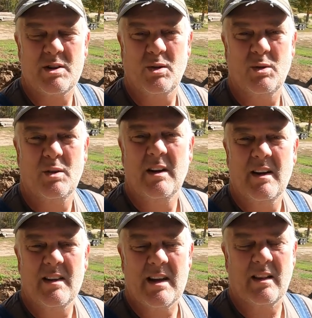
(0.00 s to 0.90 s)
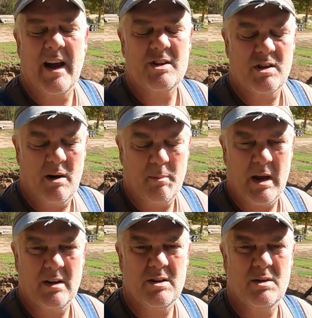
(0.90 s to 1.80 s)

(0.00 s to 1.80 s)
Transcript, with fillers: So I think last year I paid